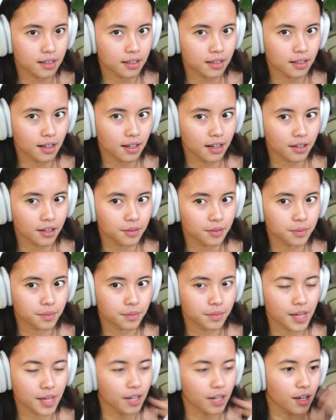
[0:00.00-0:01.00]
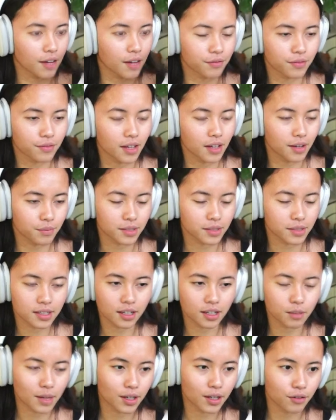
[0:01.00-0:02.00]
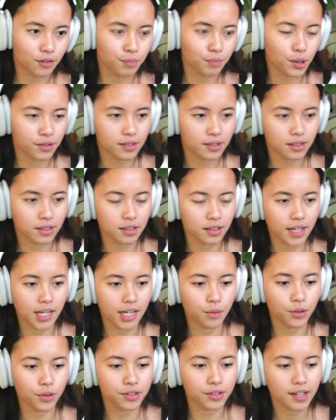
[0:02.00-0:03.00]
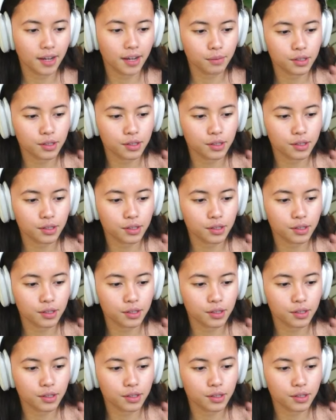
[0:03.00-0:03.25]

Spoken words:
certain amount of pods at any one time.